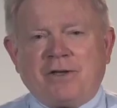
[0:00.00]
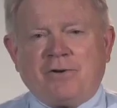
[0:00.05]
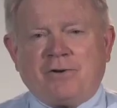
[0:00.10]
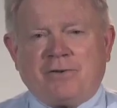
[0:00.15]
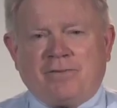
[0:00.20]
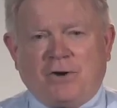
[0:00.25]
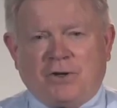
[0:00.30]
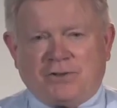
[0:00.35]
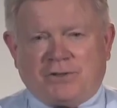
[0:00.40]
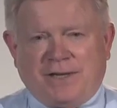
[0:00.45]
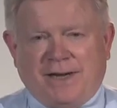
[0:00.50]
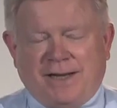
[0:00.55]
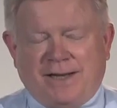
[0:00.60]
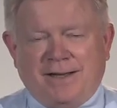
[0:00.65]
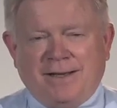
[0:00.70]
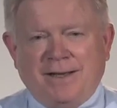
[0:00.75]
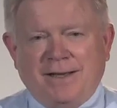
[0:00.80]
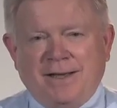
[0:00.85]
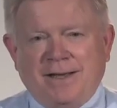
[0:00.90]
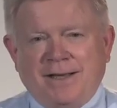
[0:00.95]
University.
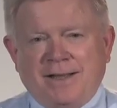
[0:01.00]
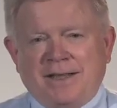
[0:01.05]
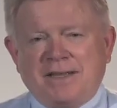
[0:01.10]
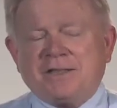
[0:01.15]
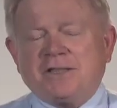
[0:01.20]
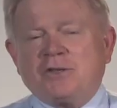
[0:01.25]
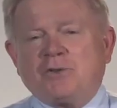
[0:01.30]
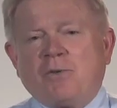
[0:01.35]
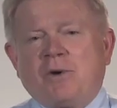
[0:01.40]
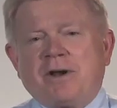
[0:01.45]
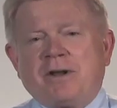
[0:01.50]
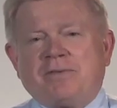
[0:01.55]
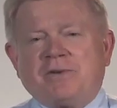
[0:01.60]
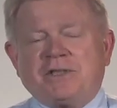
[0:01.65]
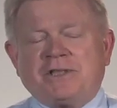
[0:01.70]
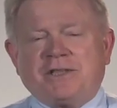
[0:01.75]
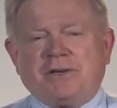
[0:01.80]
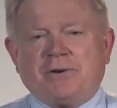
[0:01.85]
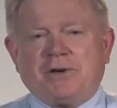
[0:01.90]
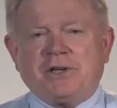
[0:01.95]
This is one of a
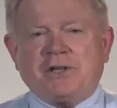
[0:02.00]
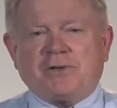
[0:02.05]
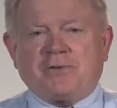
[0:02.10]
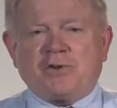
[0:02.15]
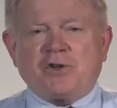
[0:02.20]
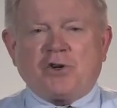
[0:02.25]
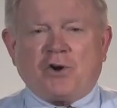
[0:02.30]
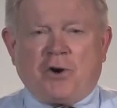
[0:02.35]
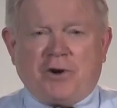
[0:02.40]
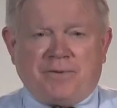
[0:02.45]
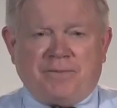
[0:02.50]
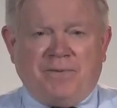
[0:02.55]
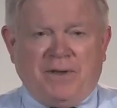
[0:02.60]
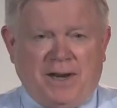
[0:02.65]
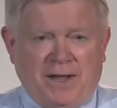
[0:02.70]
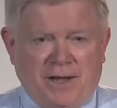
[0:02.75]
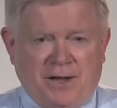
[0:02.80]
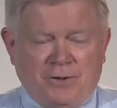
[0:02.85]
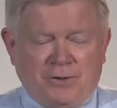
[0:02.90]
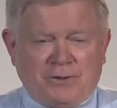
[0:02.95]
series of short
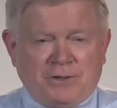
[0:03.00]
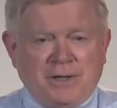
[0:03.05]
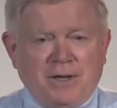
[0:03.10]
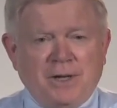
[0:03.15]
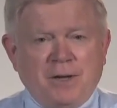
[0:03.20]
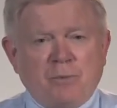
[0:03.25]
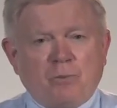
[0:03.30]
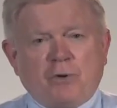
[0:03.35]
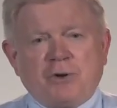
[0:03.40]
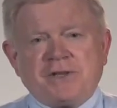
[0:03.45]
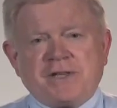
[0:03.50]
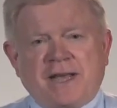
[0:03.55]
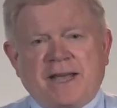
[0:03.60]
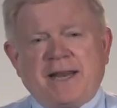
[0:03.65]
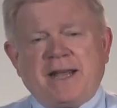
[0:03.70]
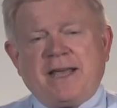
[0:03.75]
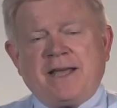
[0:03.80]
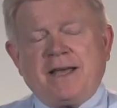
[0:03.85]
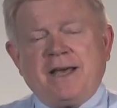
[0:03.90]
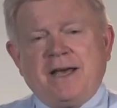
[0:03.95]
videos
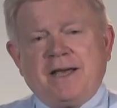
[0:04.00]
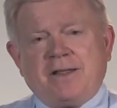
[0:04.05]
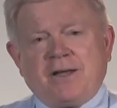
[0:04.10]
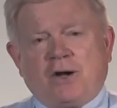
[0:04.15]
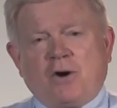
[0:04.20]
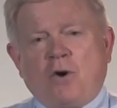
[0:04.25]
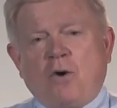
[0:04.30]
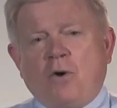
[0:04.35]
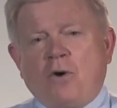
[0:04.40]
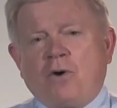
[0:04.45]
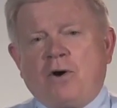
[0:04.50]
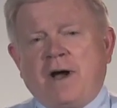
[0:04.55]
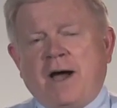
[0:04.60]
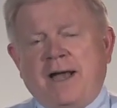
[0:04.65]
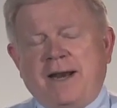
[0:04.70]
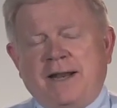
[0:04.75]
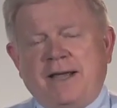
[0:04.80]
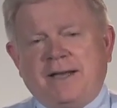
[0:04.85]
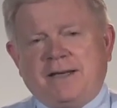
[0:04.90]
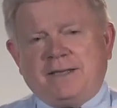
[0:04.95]
presenting the core
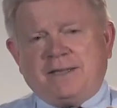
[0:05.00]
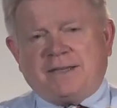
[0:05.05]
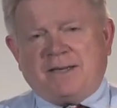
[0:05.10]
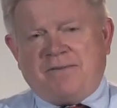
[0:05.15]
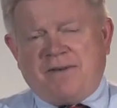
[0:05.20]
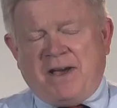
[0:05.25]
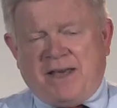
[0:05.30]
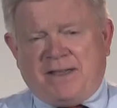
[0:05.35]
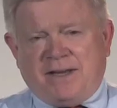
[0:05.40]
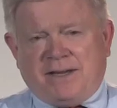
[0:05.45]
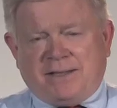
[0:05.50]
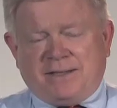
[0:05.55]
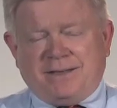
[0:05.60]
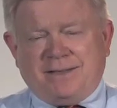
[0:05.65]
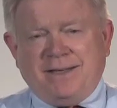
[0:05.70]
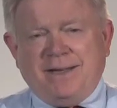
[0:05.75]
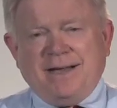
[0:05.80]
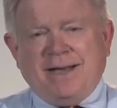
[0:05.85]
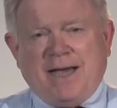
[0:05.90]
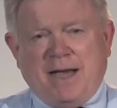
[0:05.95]
ideas of
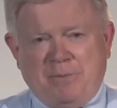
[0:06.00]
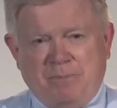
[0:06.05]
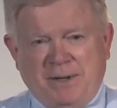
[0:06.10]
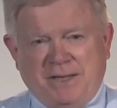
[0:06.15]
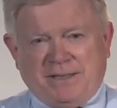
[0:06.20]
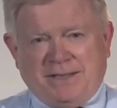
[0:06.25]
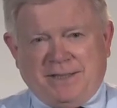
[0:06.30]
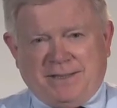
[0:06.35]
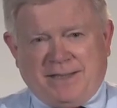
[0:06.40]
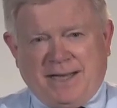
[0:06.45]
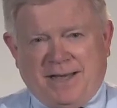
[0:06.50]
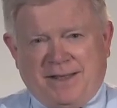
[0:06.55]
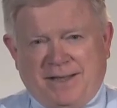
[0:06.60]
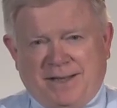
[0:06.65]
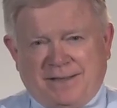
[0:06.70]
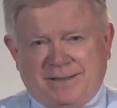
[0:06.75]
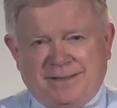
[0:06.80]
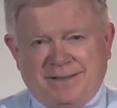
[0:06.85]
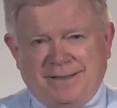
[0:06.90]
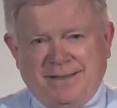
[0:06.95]
ethics and business
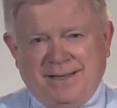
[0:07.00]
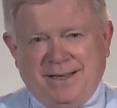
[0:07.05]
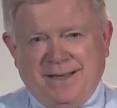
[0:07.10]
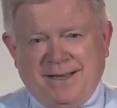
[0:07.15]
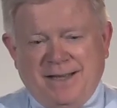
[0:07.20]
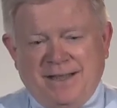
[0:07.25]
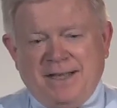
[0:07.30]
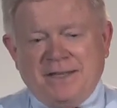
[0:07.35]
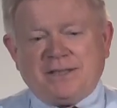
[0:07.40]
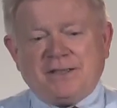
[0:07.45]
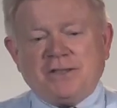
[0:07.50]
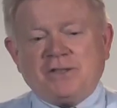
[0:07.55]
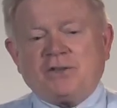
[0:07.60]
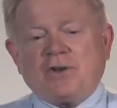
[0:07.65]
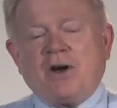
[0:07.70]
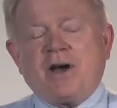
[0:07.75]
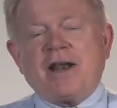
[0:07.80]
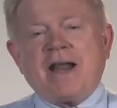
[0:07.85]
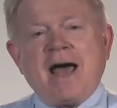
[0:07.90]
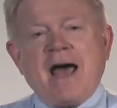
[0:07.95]
ethics. This is
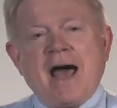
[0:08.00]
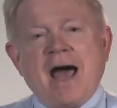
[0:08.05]
on